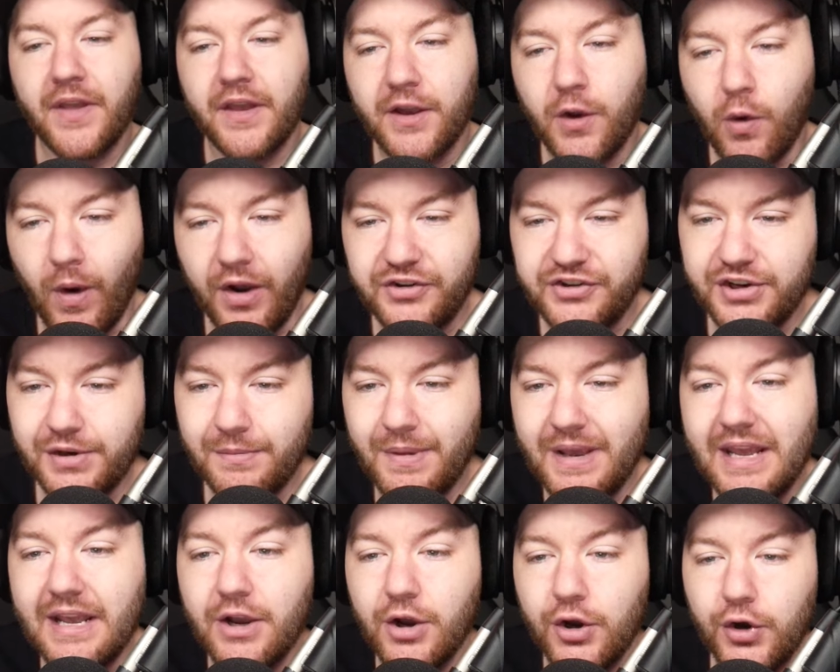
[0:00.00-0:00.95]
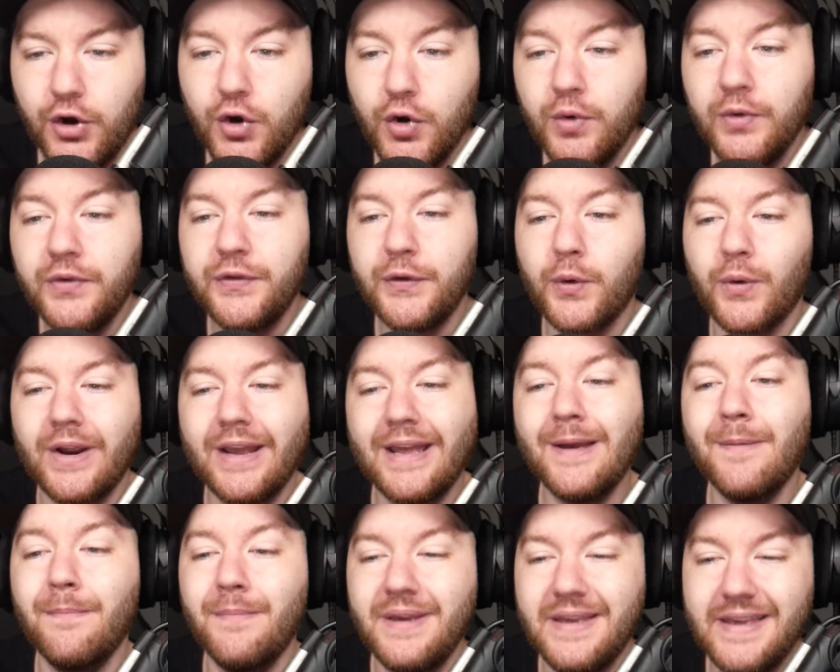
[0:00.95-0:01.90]
Question being, who's your
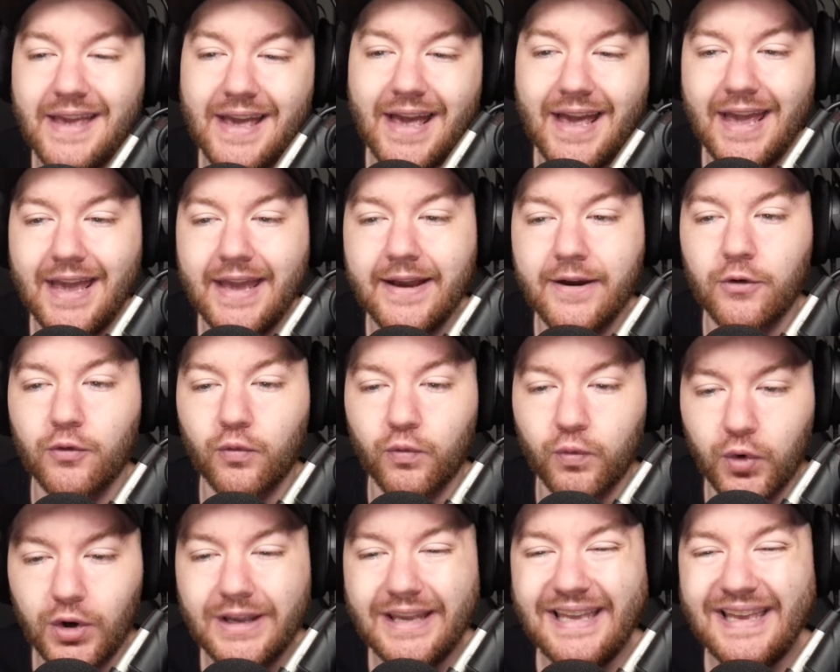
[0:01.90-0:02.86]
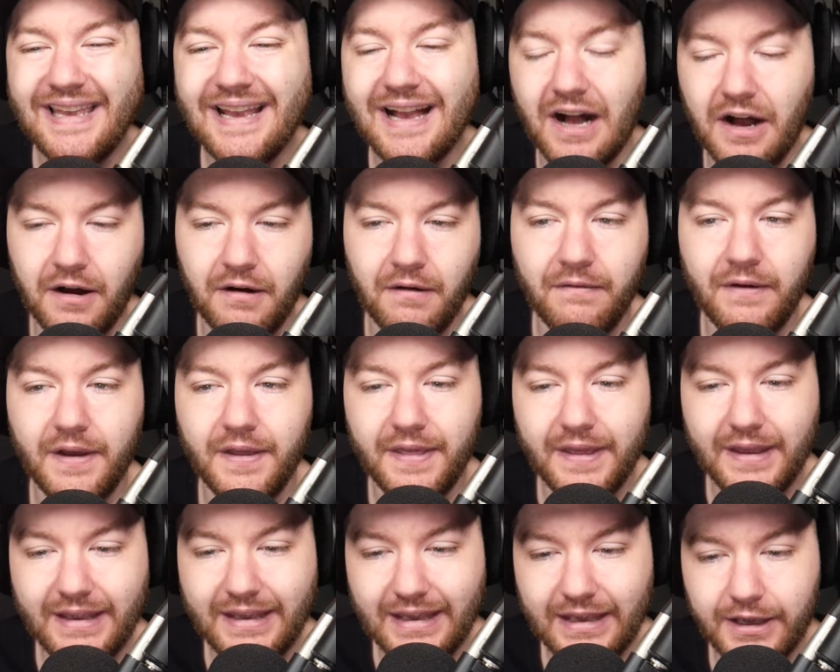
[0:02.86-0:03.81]
NBA Rookie of
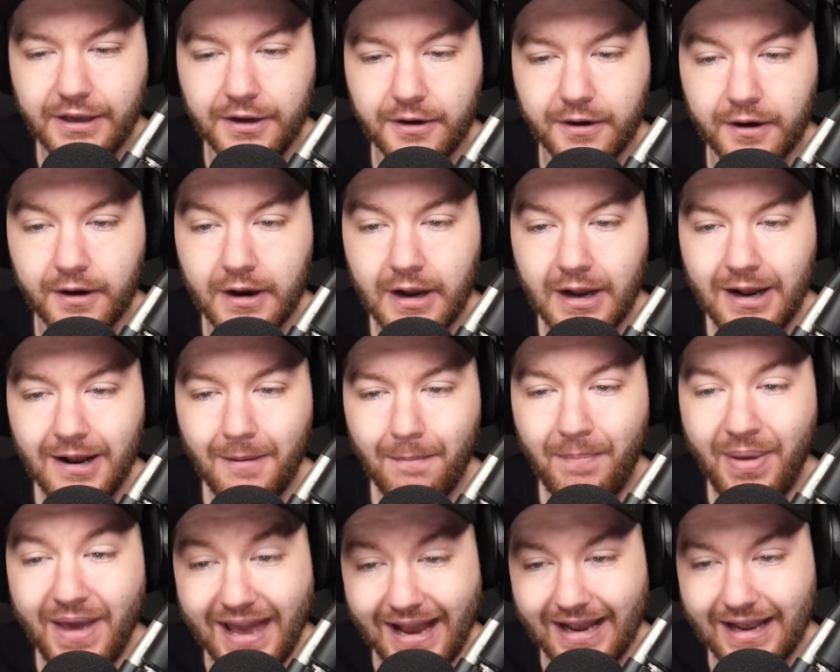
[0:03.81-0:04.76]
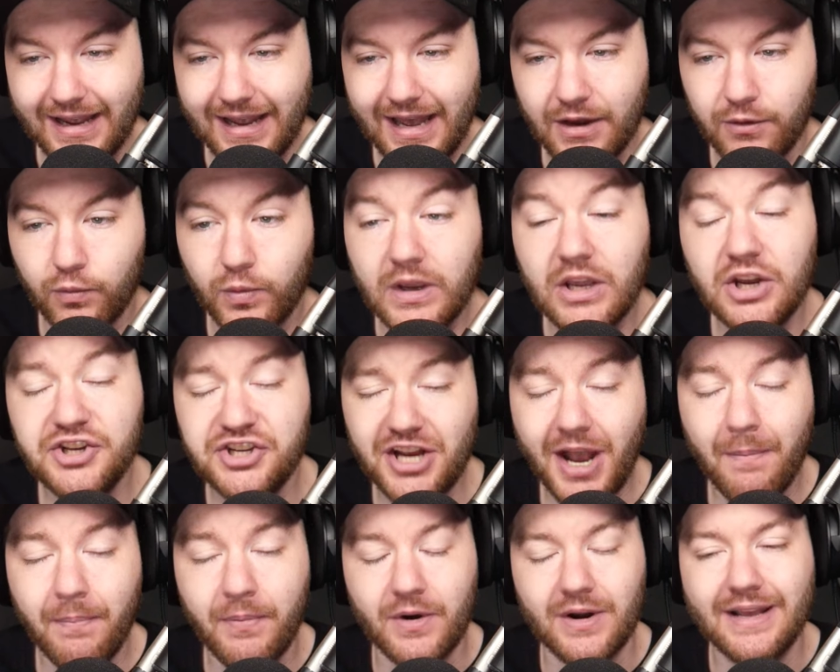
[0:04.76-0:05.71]
the Year pick? And Reed
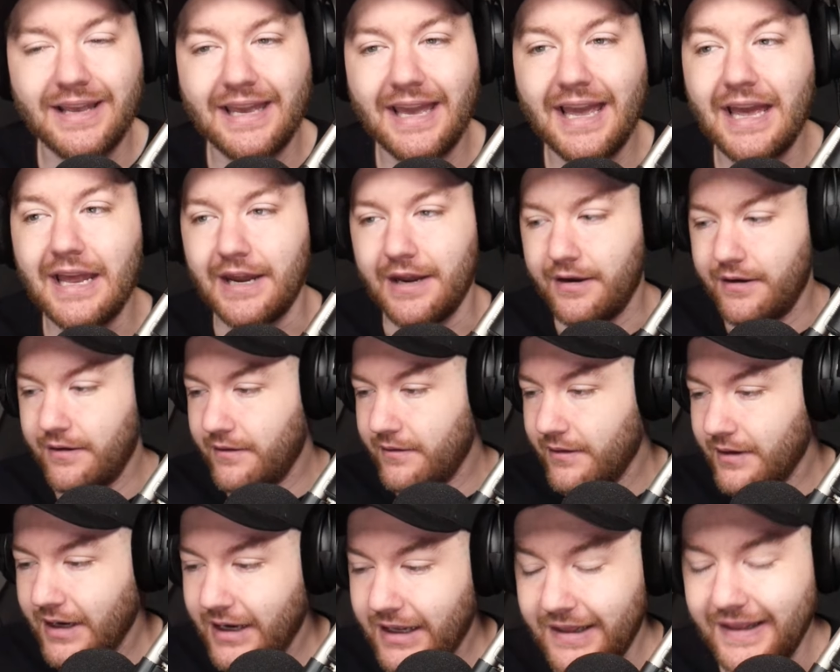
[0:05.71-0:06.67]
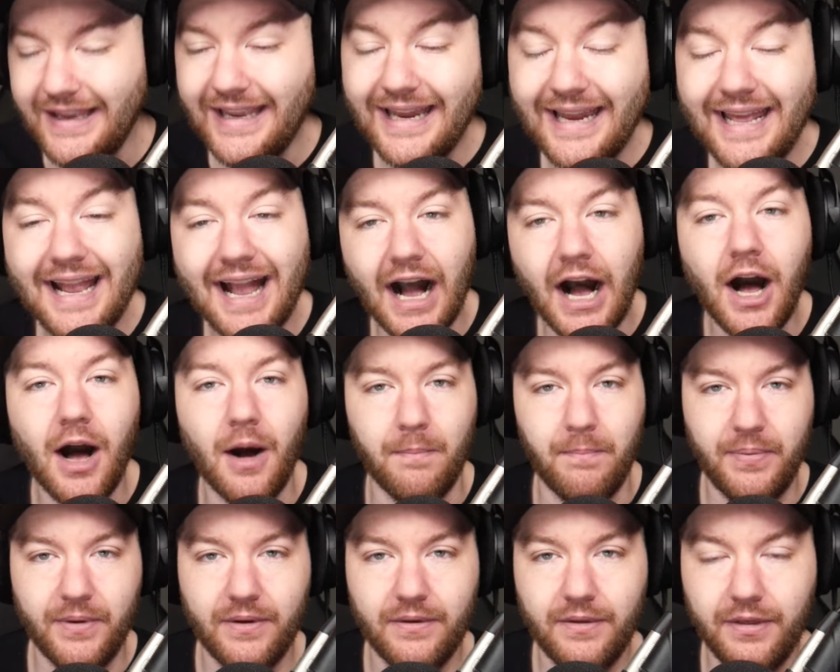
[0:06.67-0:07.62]
Sheppard, again, cleaning
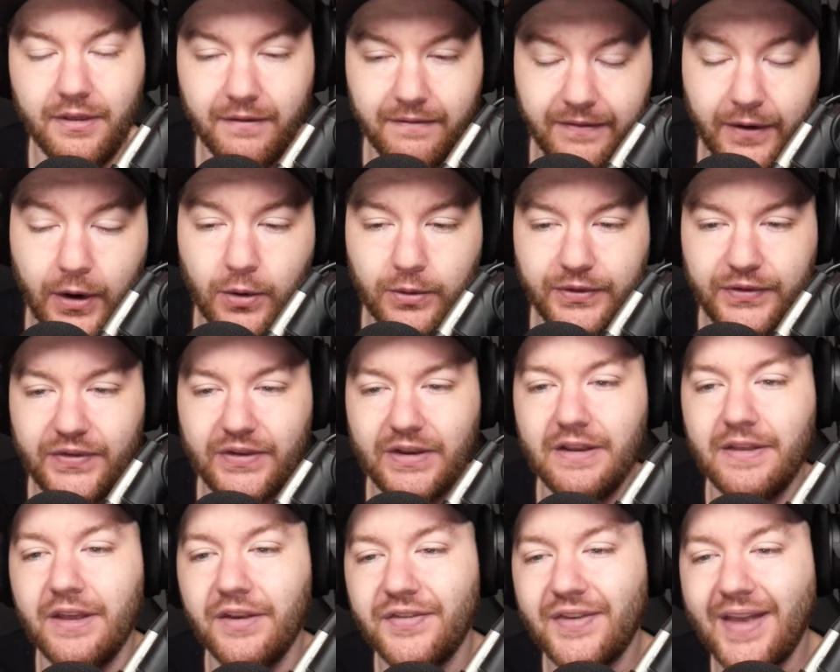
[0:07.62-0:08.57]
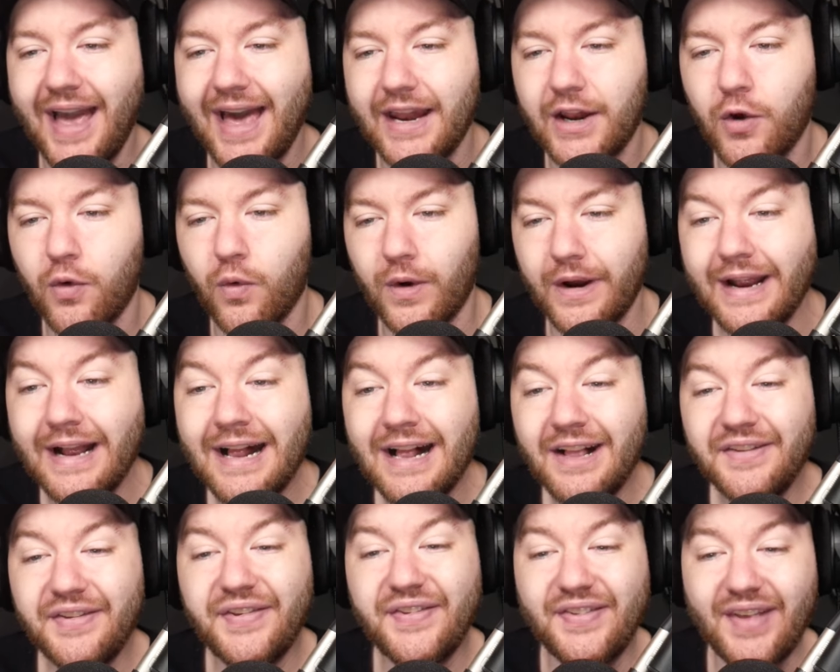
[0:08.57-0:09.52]
up the votes in this category.
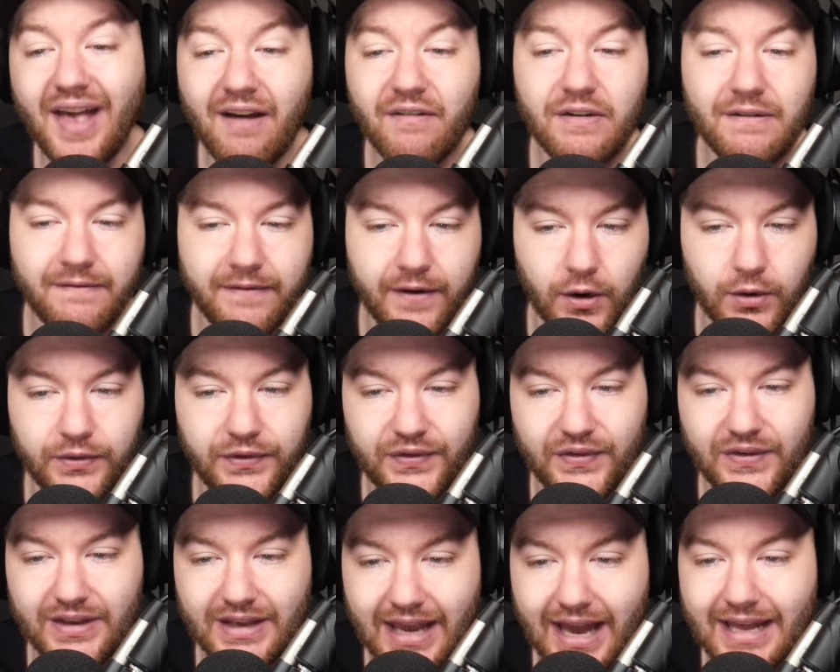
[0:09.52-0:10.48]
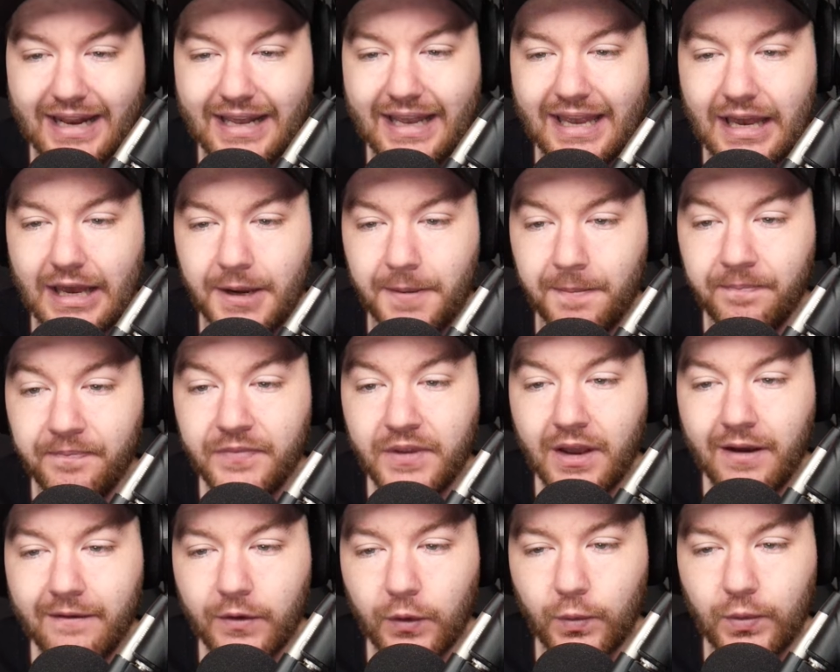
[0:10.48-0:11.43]
7 votes yet again
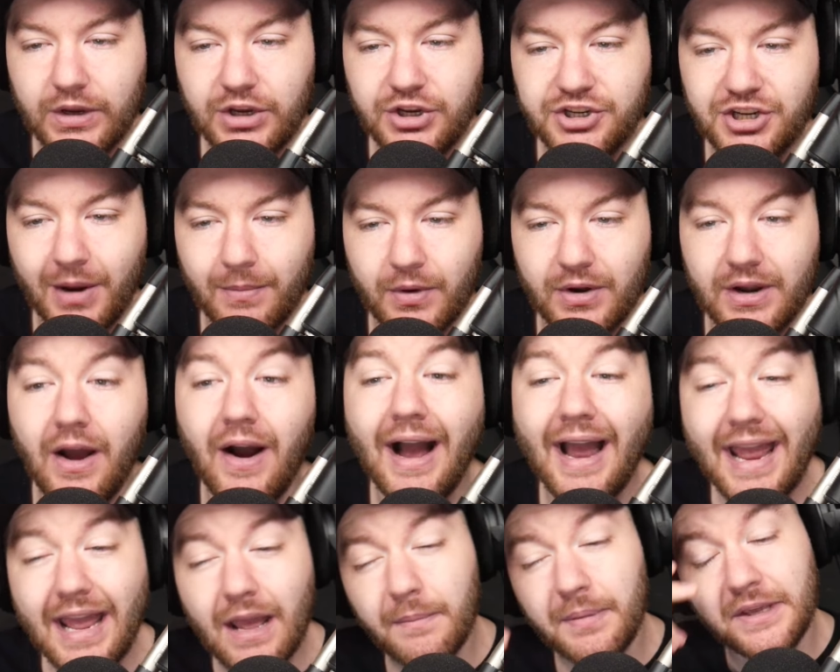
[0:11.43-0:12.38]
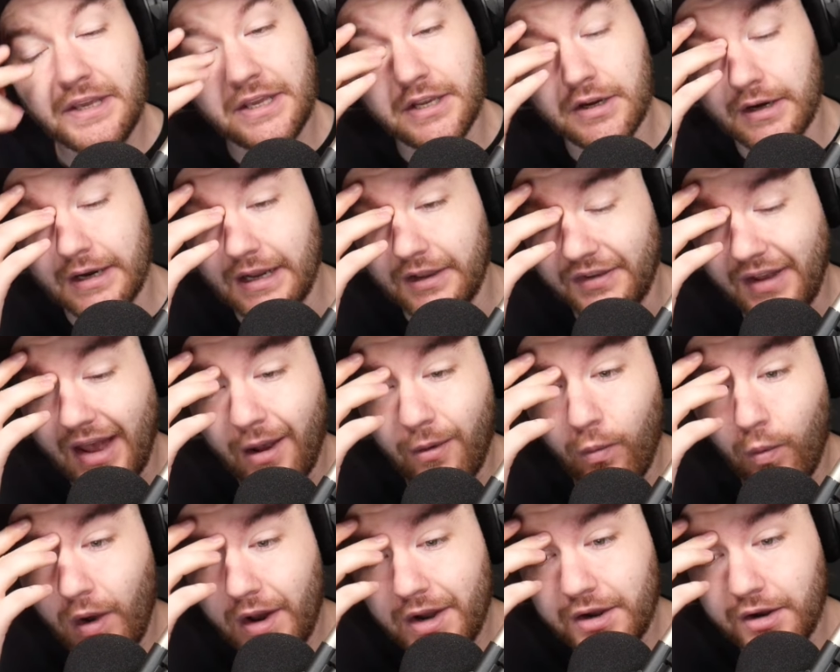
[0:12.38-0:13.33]
for Reed Sheppard. Now, I am curious. I
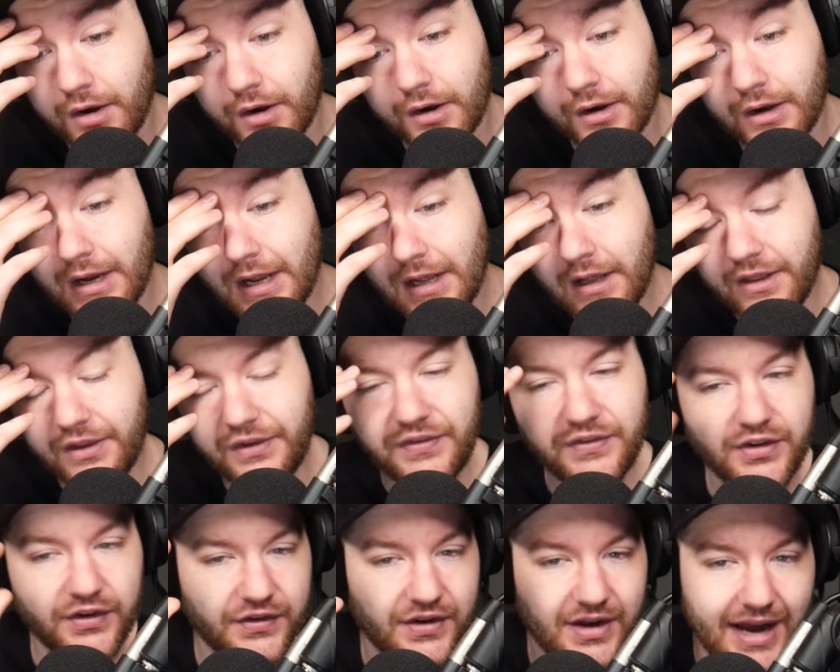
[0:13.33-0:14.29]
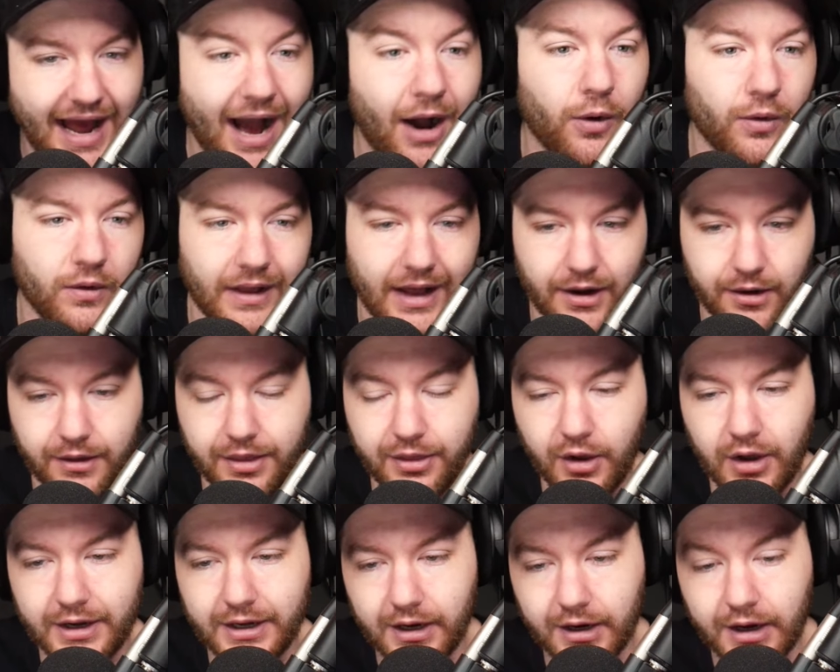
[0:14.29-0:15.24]
wonder, this is just an outlier
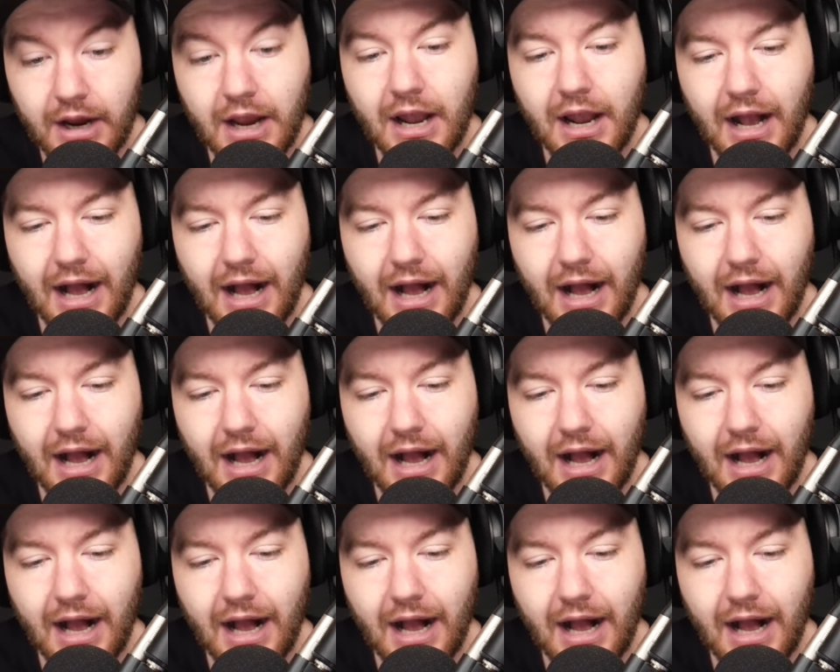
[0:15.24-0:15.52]
thought here.